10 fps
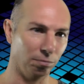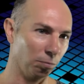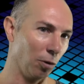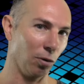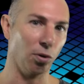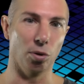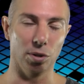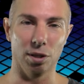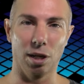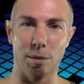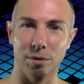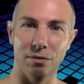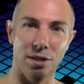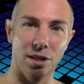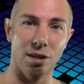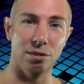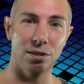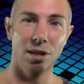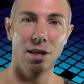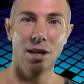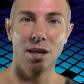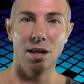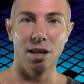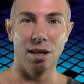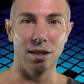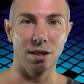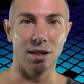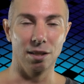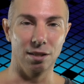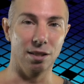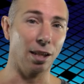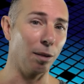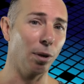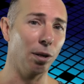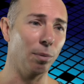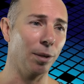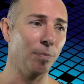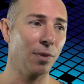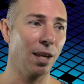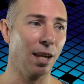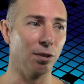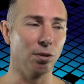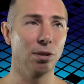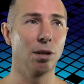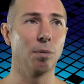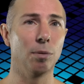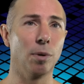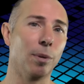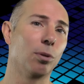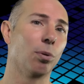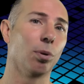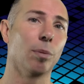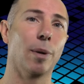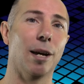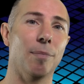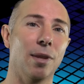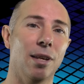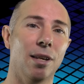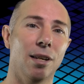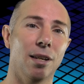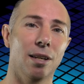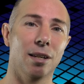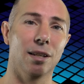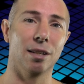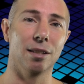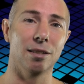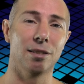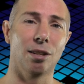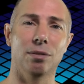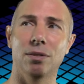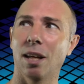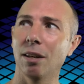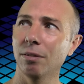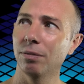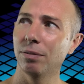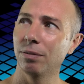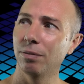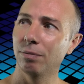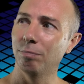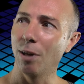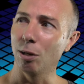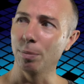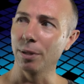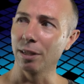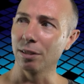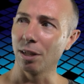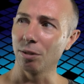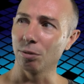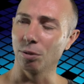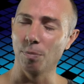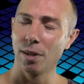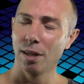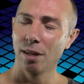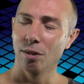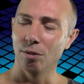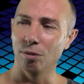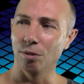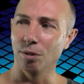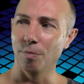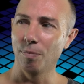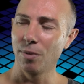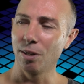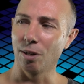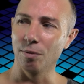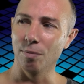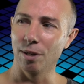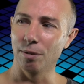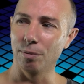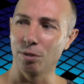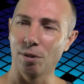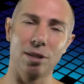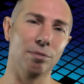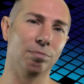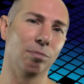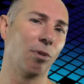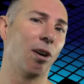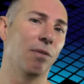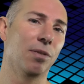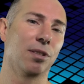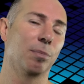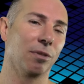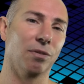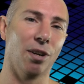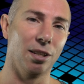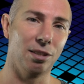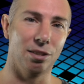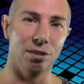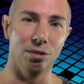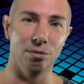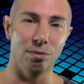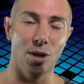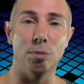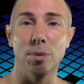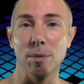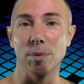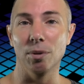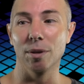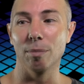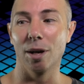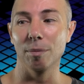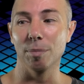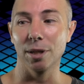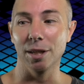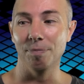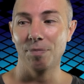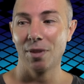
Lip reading: we recorded a couple of videos. And there's a singing bowl one, and there's also one where we talk about self-love, helping each other, or you know, we try and offer some advice to help people that might be